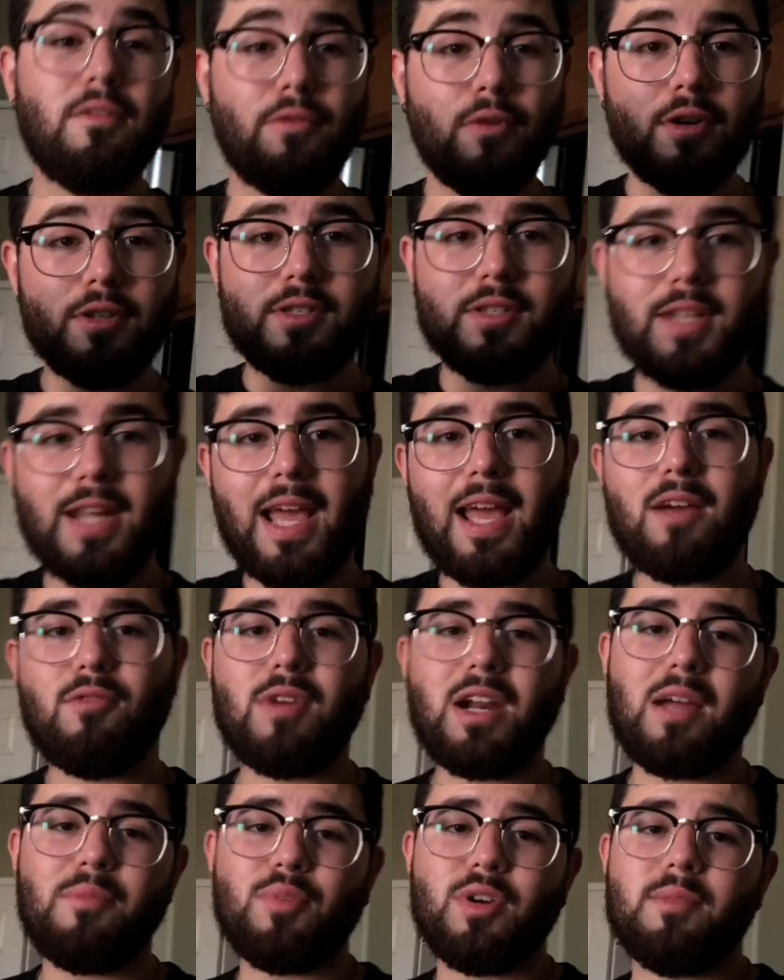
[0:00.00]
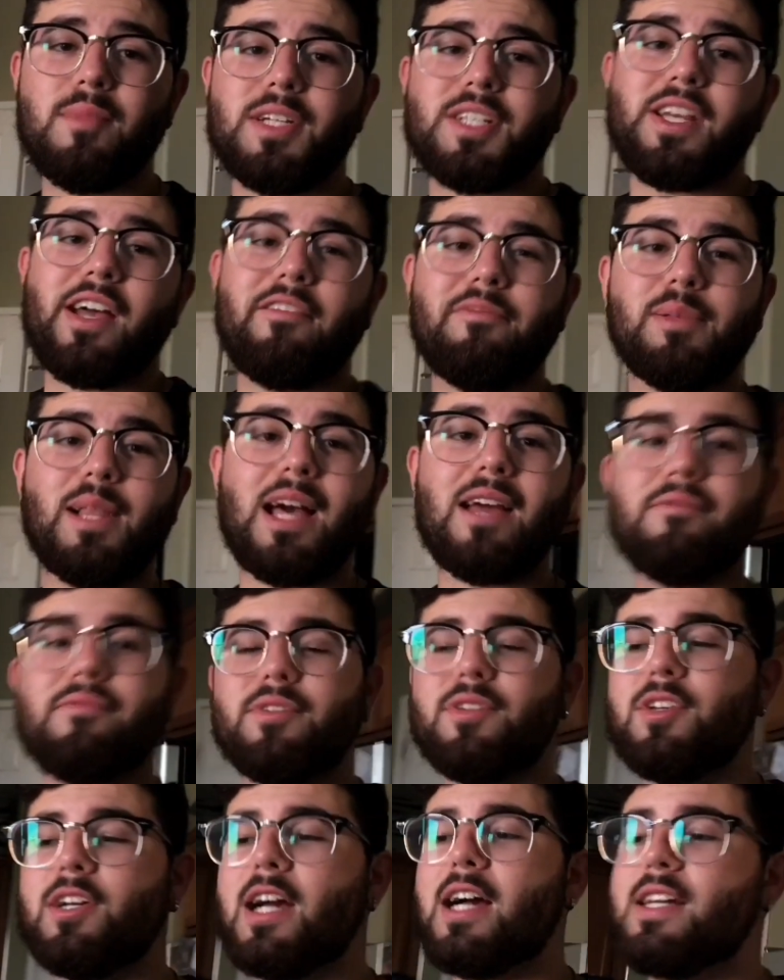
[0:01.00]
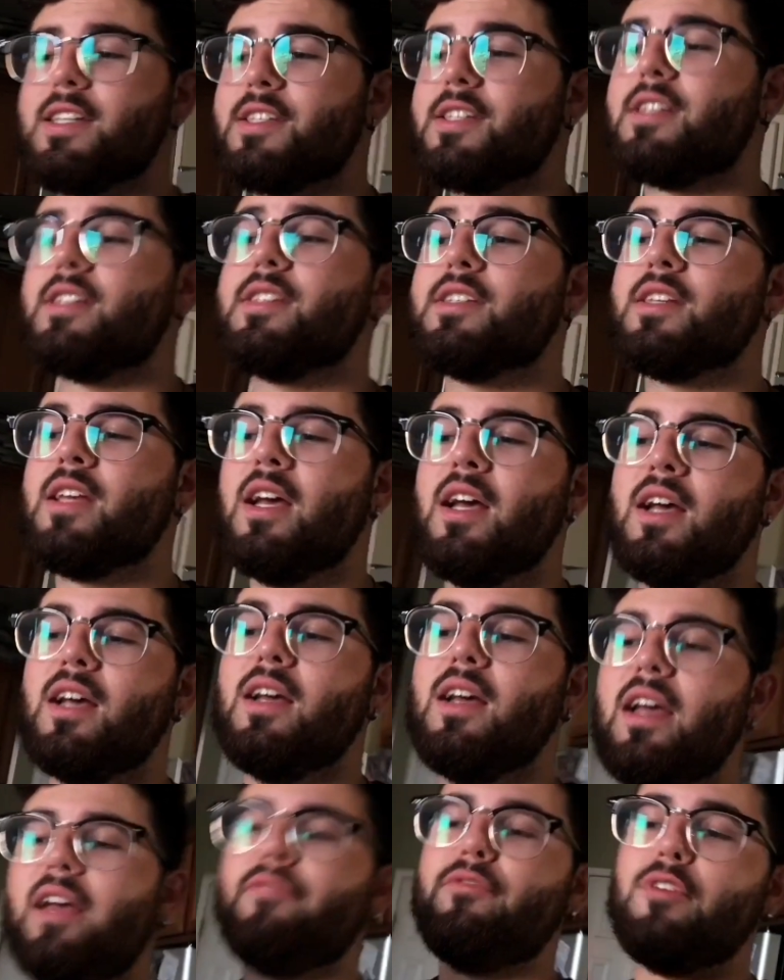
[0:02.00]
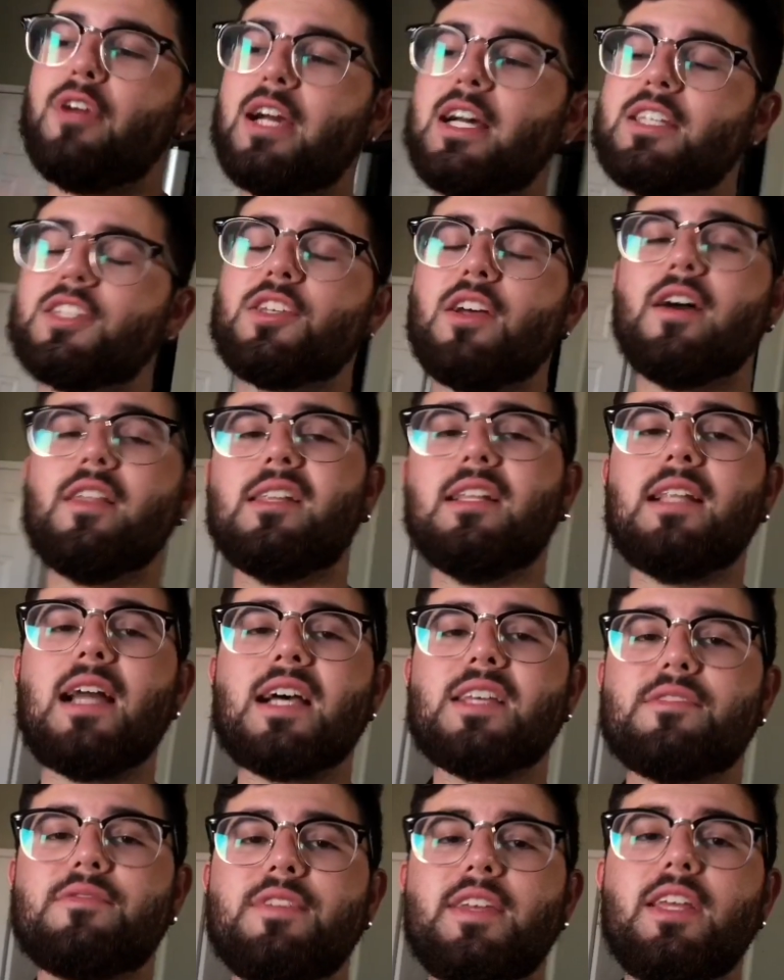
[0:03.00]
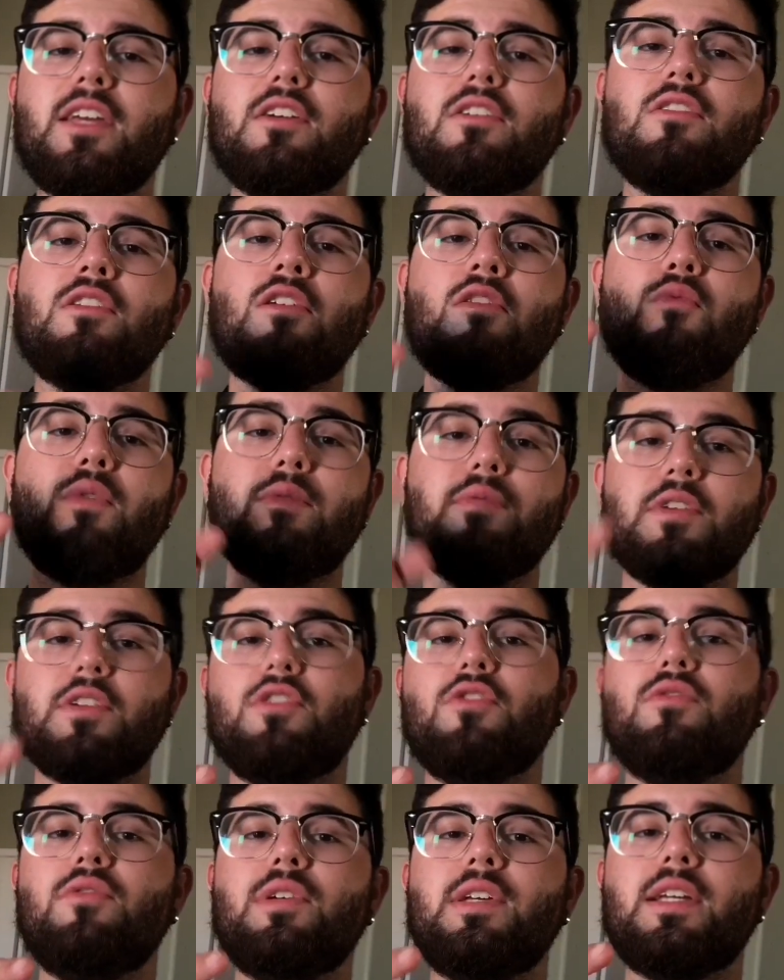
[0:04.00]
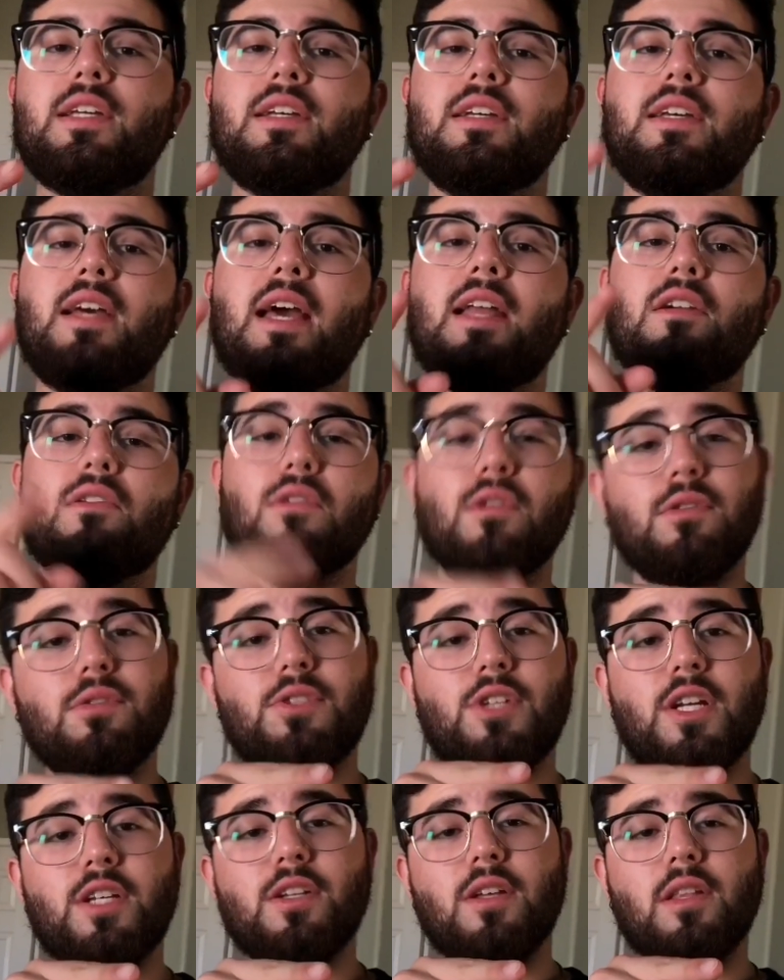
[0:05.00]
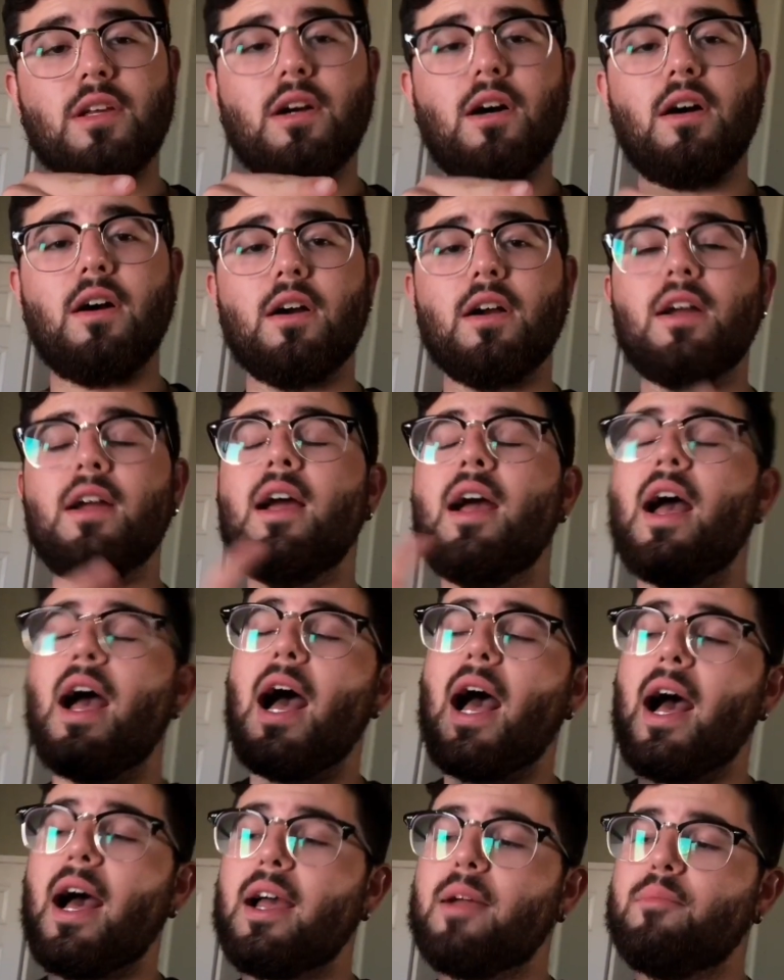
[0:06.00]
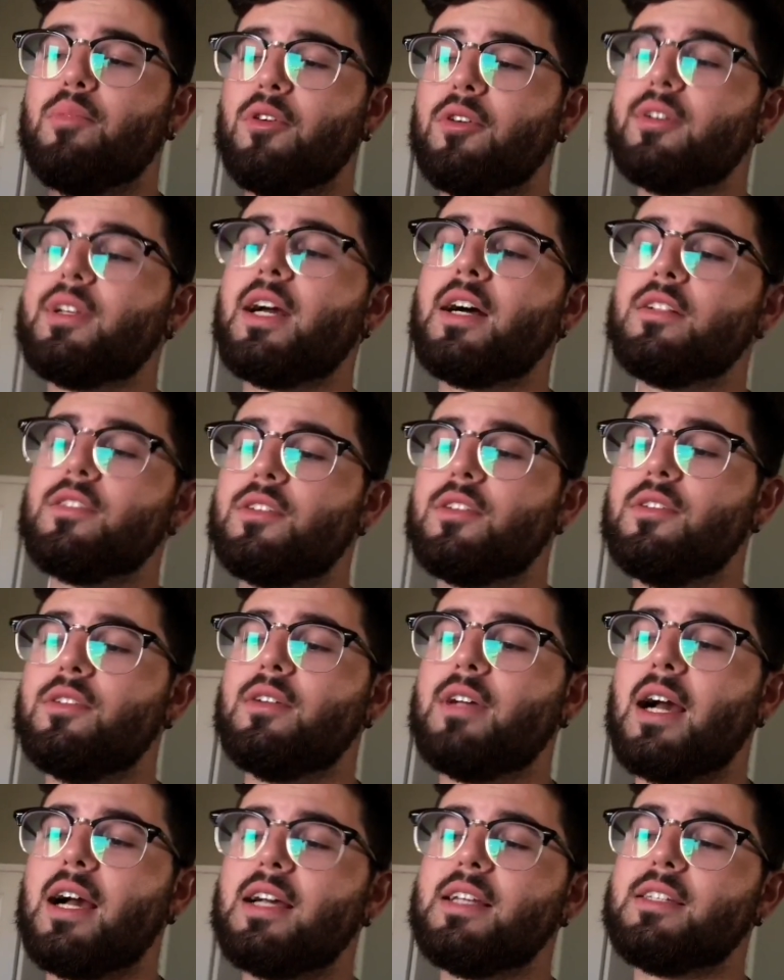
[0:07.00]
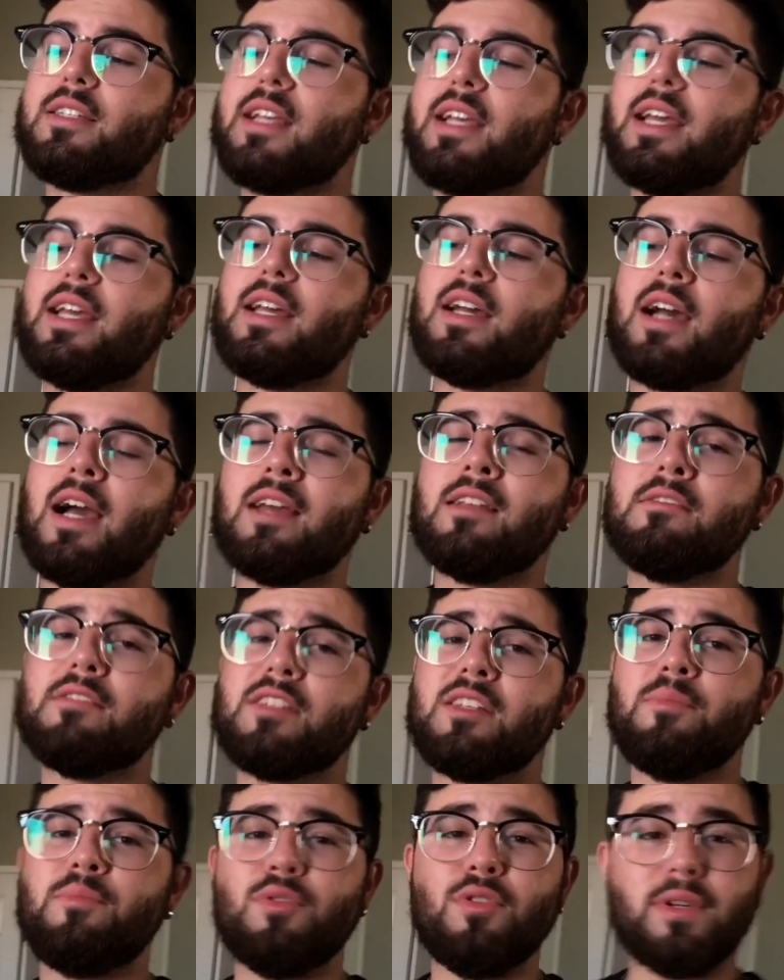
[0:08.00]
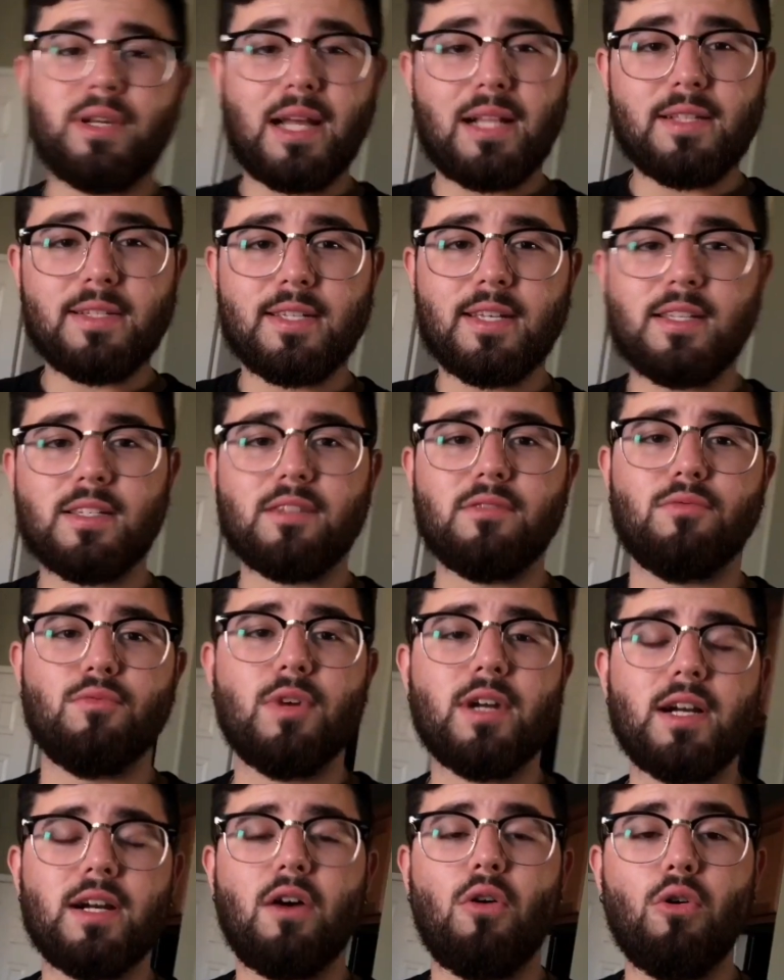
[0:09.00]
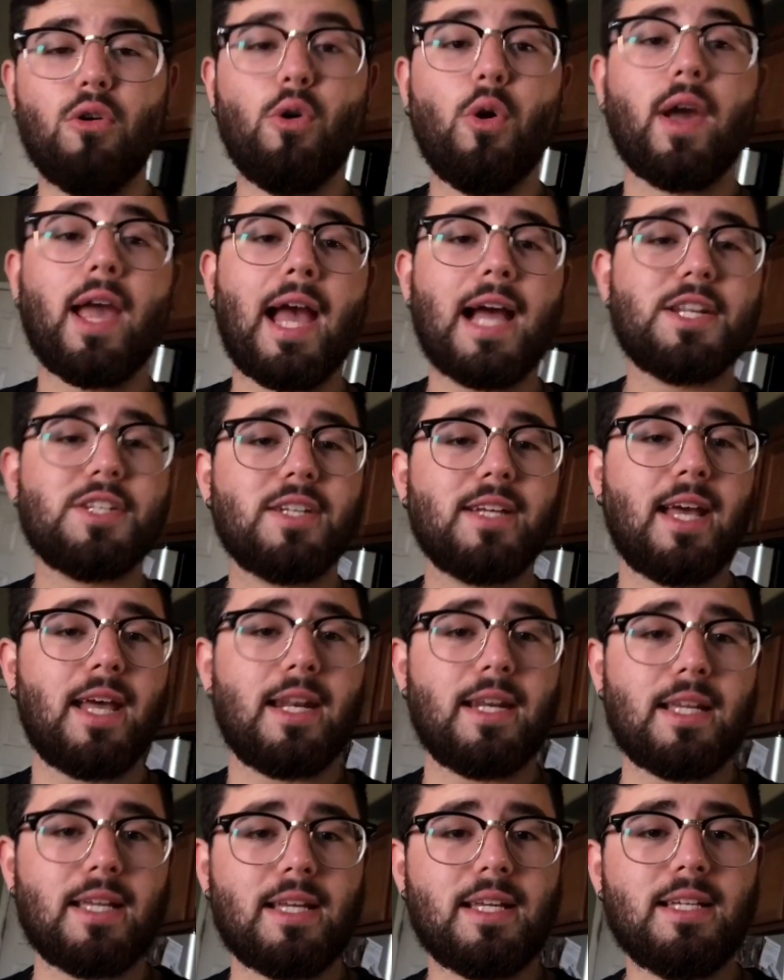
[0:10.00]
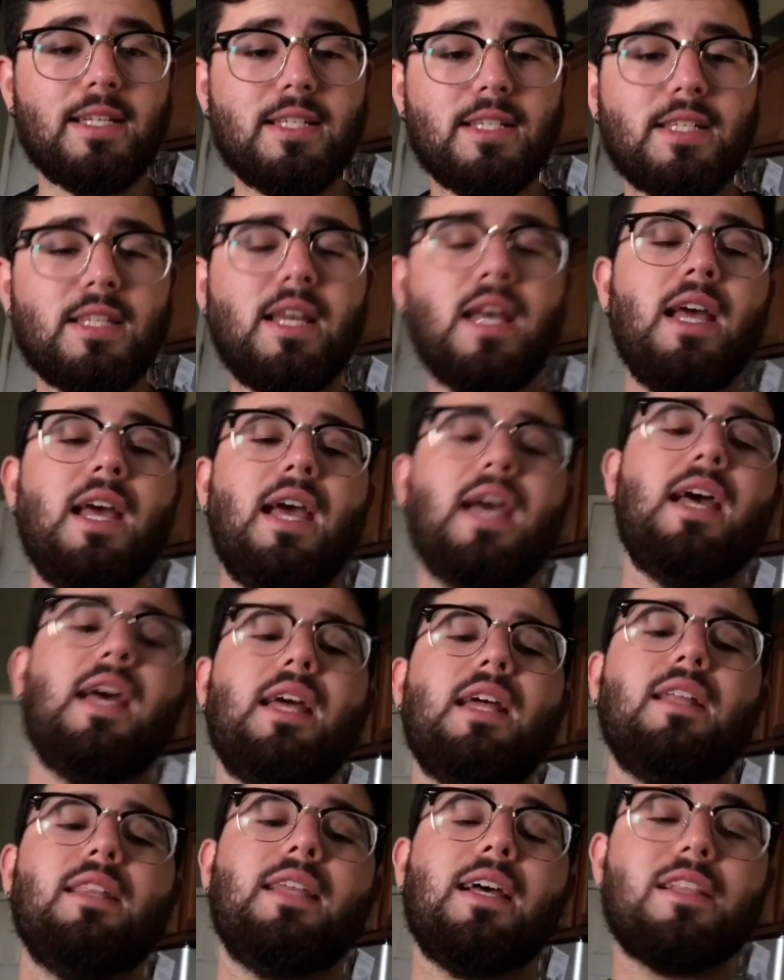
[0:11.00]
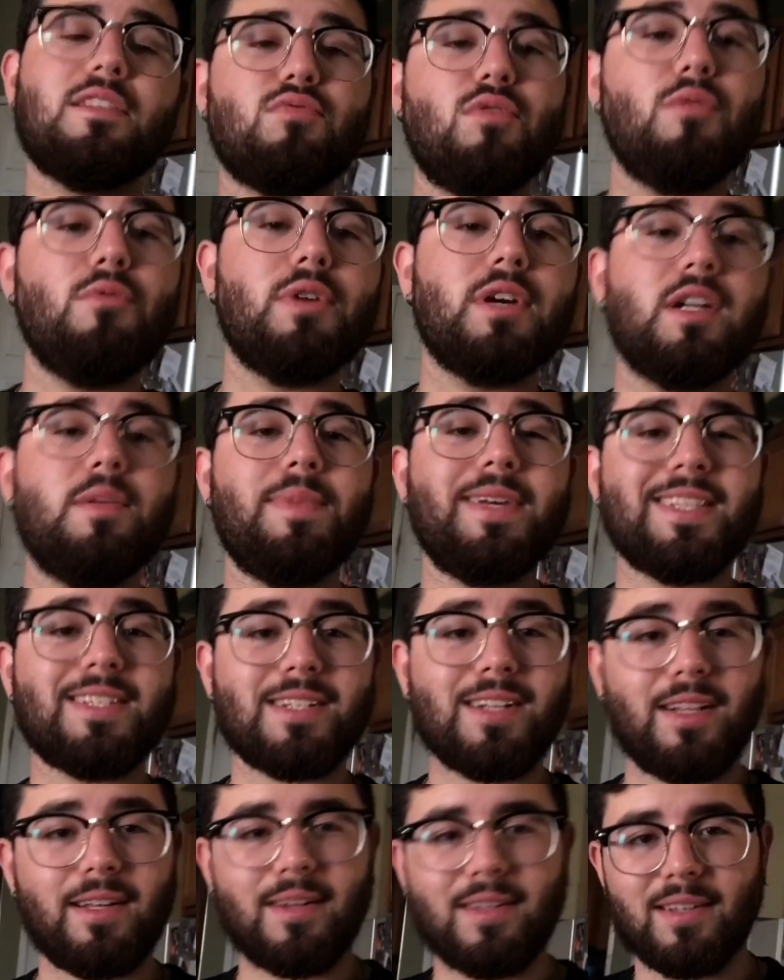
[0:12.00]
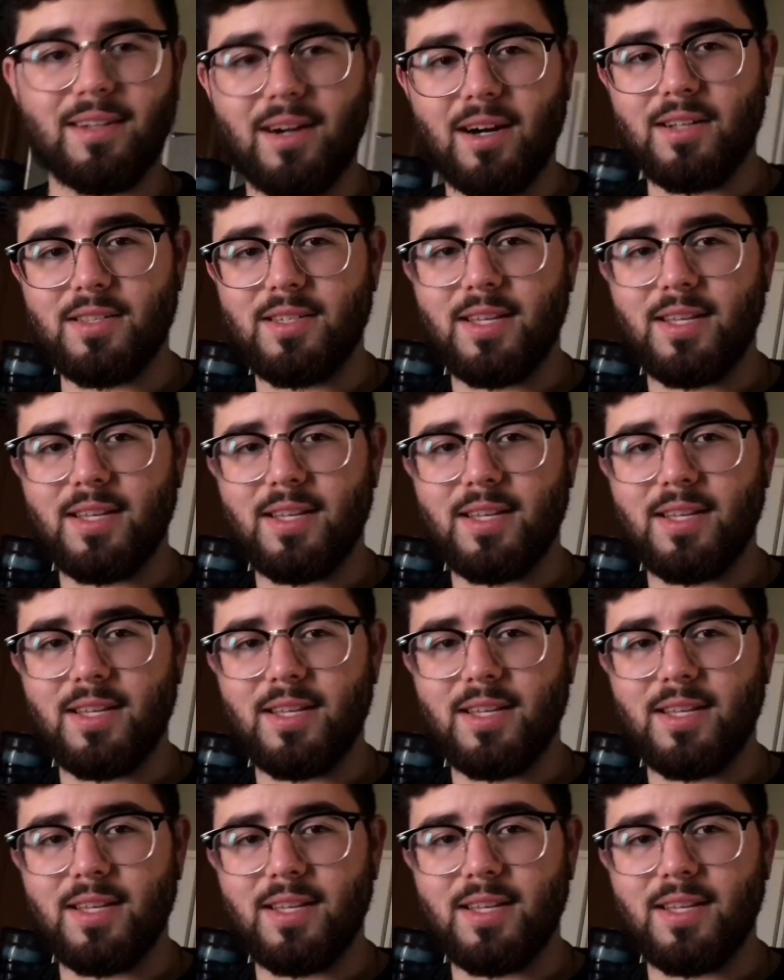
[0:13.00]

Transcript: For today, what I pretty much have planned for you guys is, if you guys saw the last video, we were doing an oil change on the car. I broke down to you guys a kind of simple analysis of what an oil catch can is, and that's what we're gonna be installing on the car